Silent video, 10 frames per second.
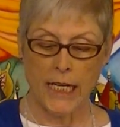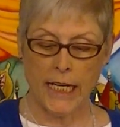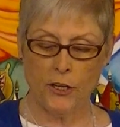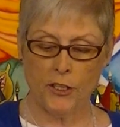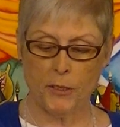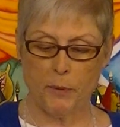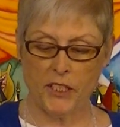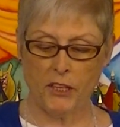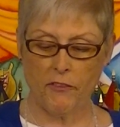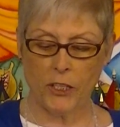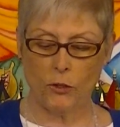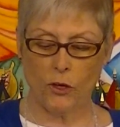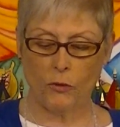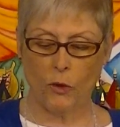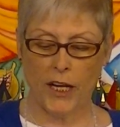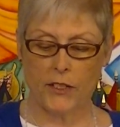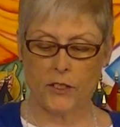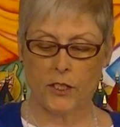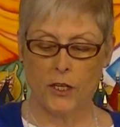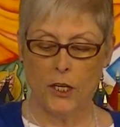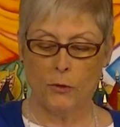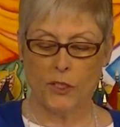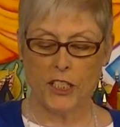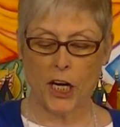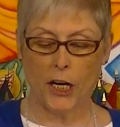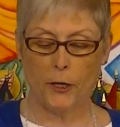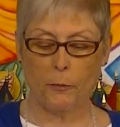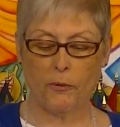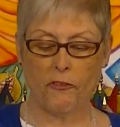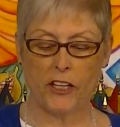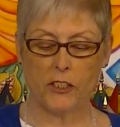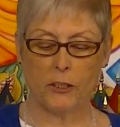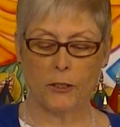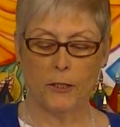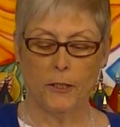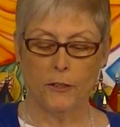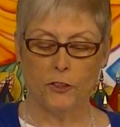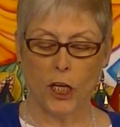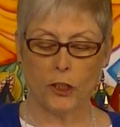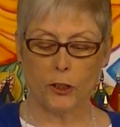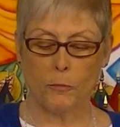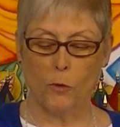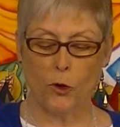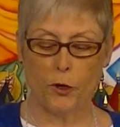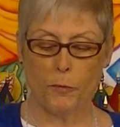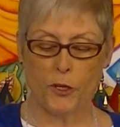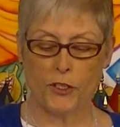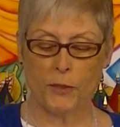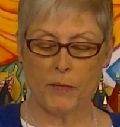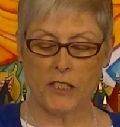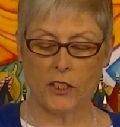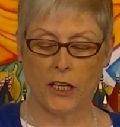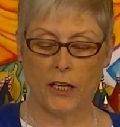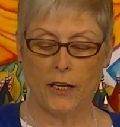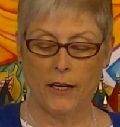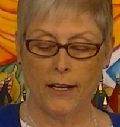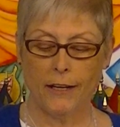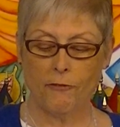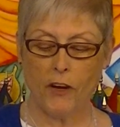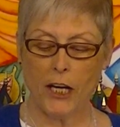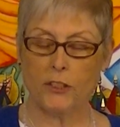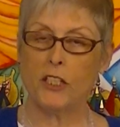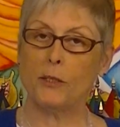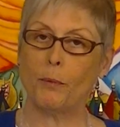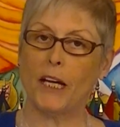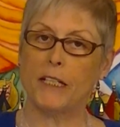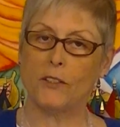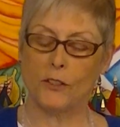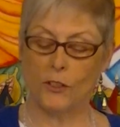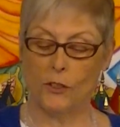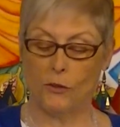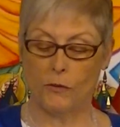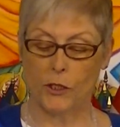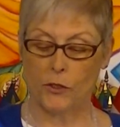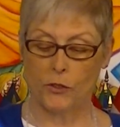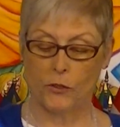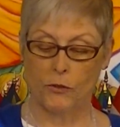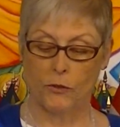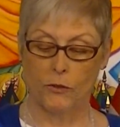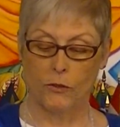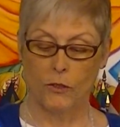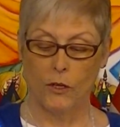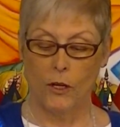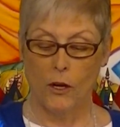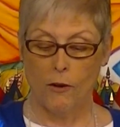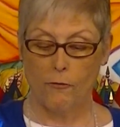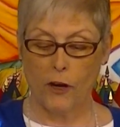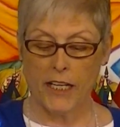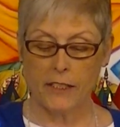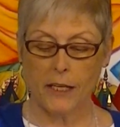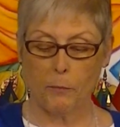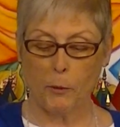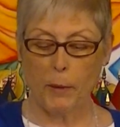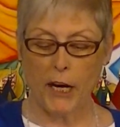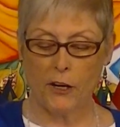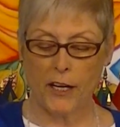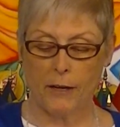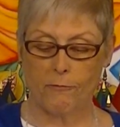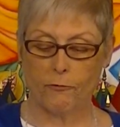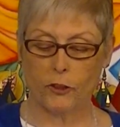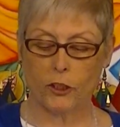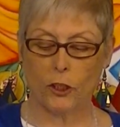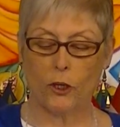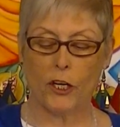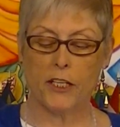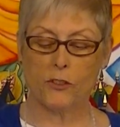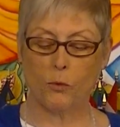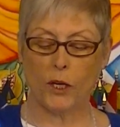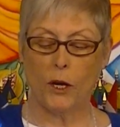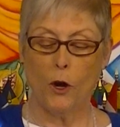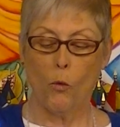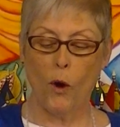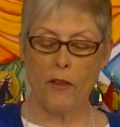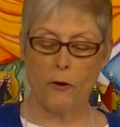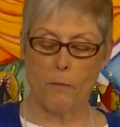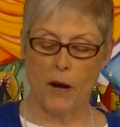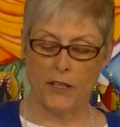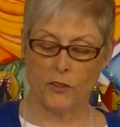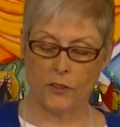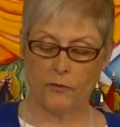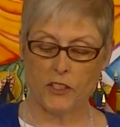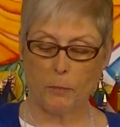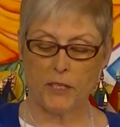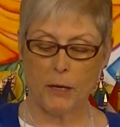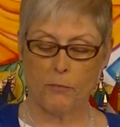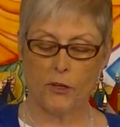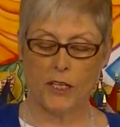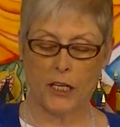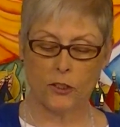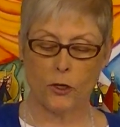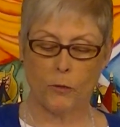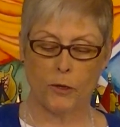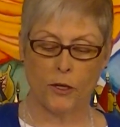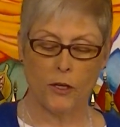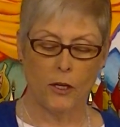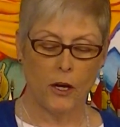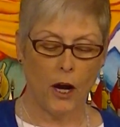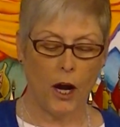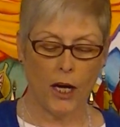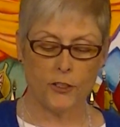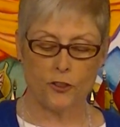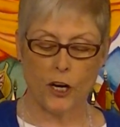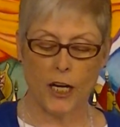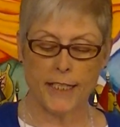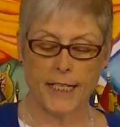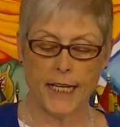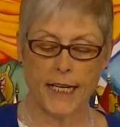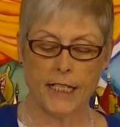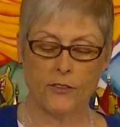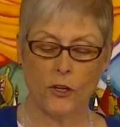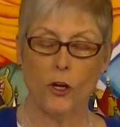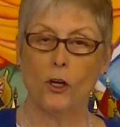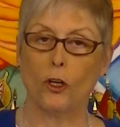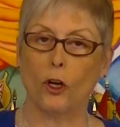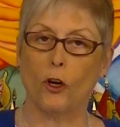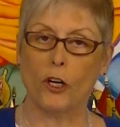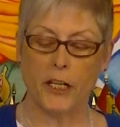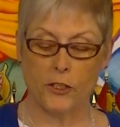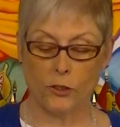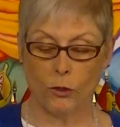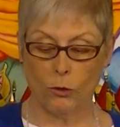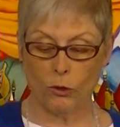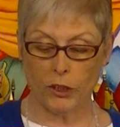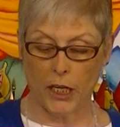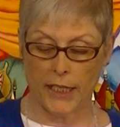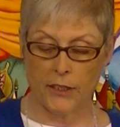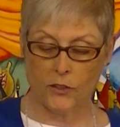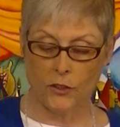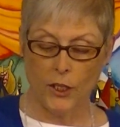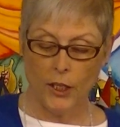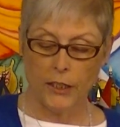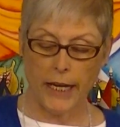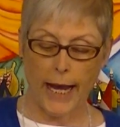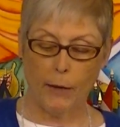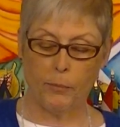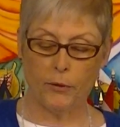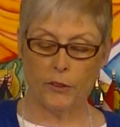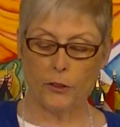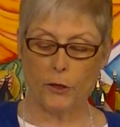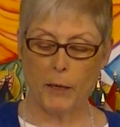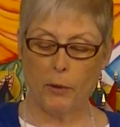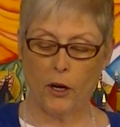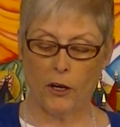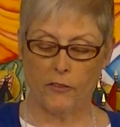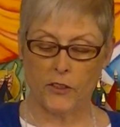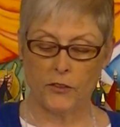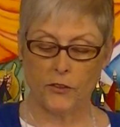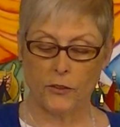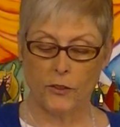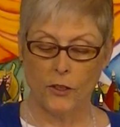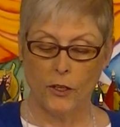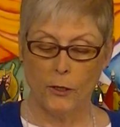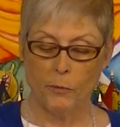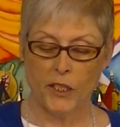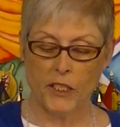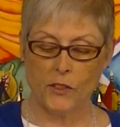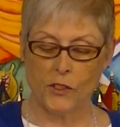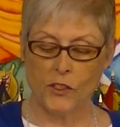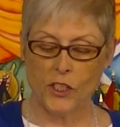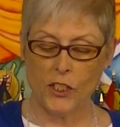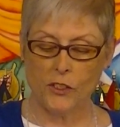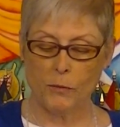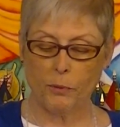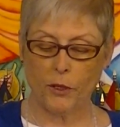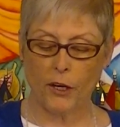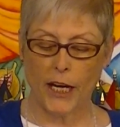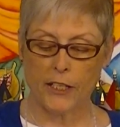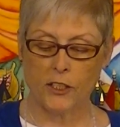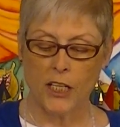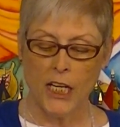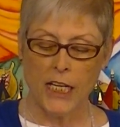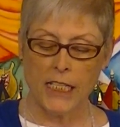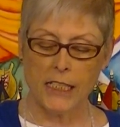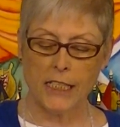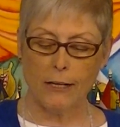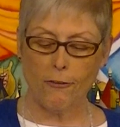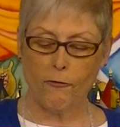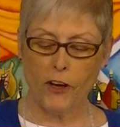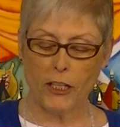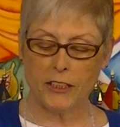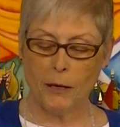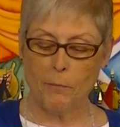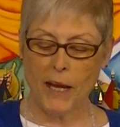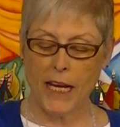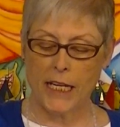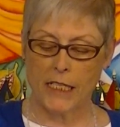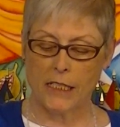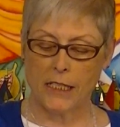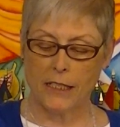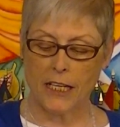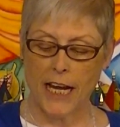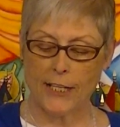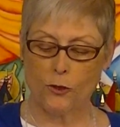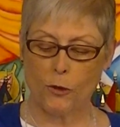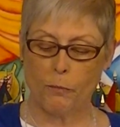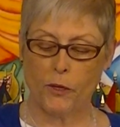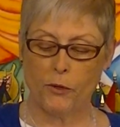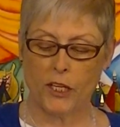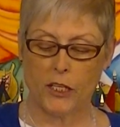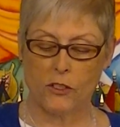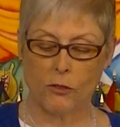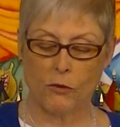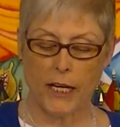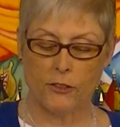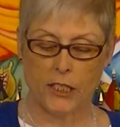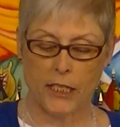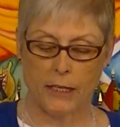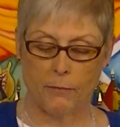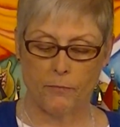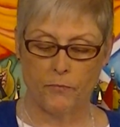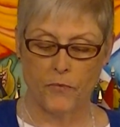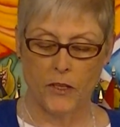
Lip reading: Here in the Pacific Northwest, retired professor Dr. Mortimer Szymanski had found his place in the universe. Friends had prepared him for the glorious weather months of September and October. Hot, dry days, glorious, cool nights, the apple and grape harvest. But as the season progressed, he still felt amazed at the natural beauty surrounding him.